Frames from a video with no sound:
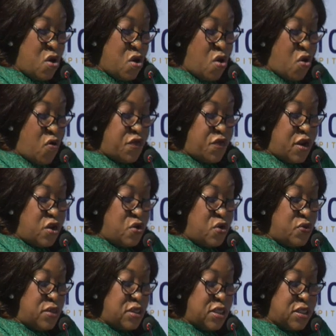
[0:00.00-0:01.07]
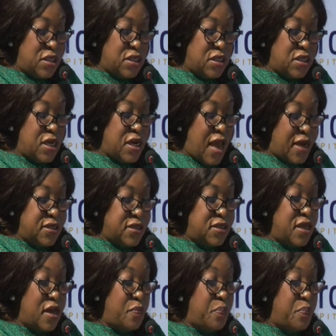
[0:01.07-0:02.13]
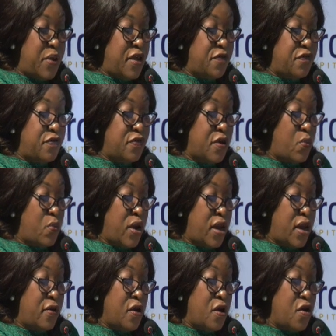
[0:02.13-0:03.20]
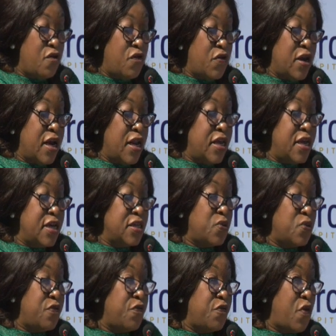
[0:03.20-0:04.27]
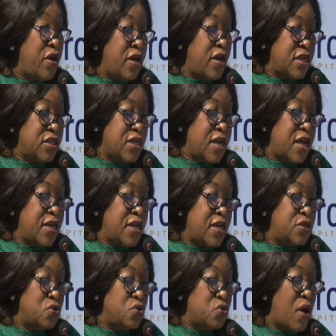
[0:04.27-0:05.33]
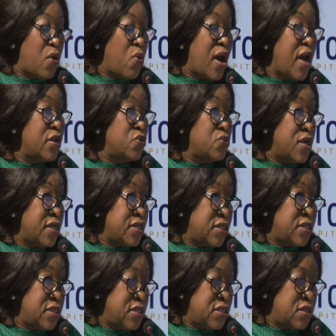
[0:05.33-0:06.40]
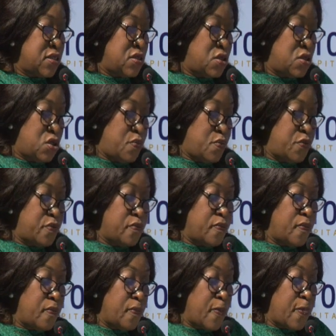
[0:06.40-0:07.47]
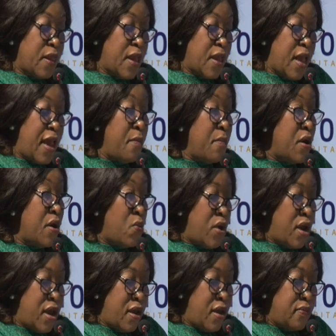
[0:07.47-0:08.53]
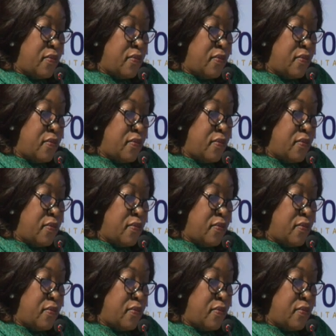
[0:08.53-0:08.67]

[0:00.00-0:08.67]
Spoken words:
of the new Citizen Act that paved the way for Ghanaians with foreign nationality to acquire dual citizenship. I am aware